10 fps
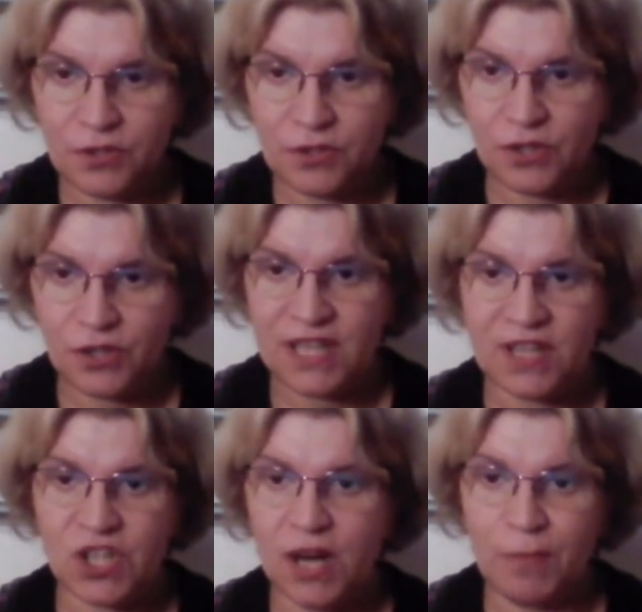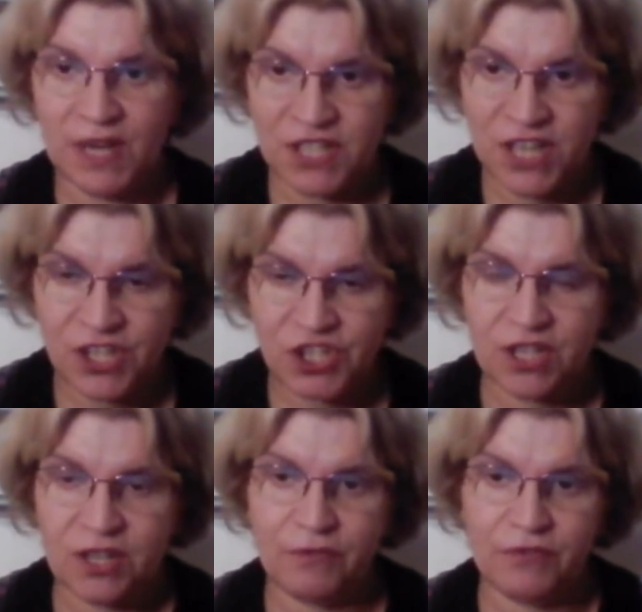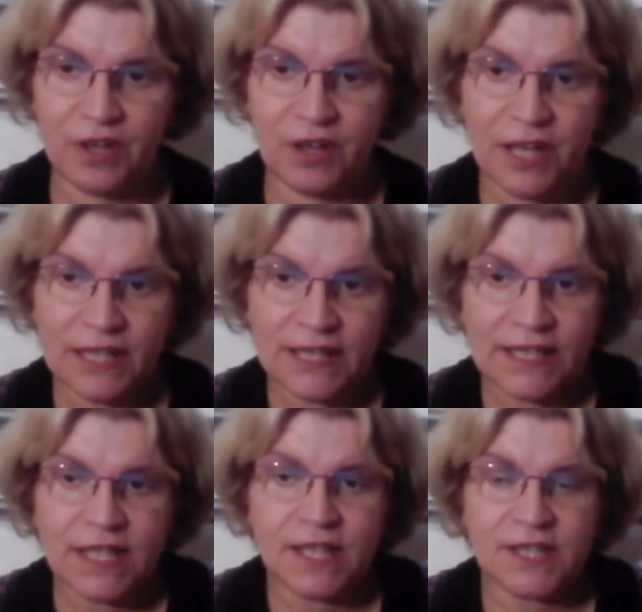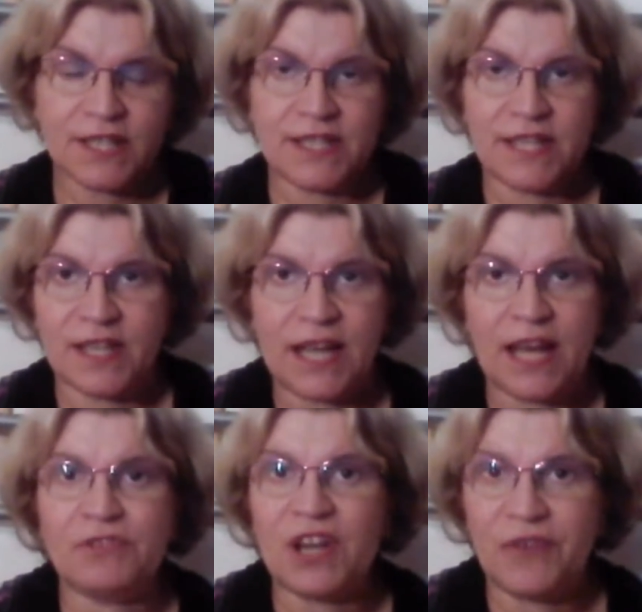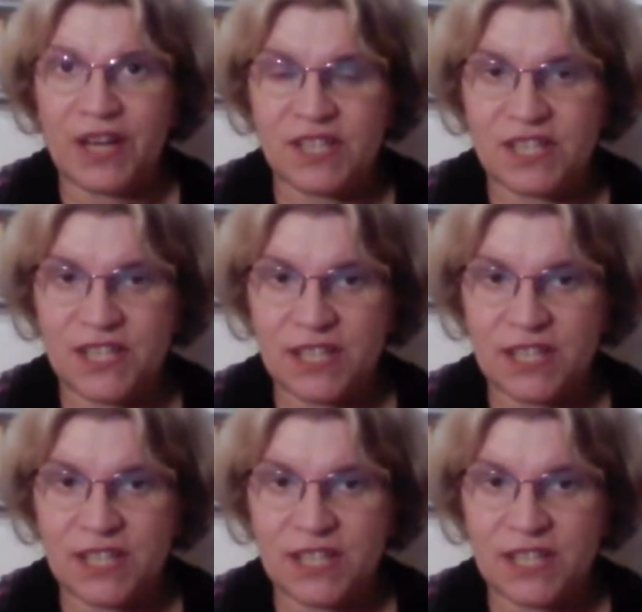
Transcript: non-consensual implantation of this kind of directed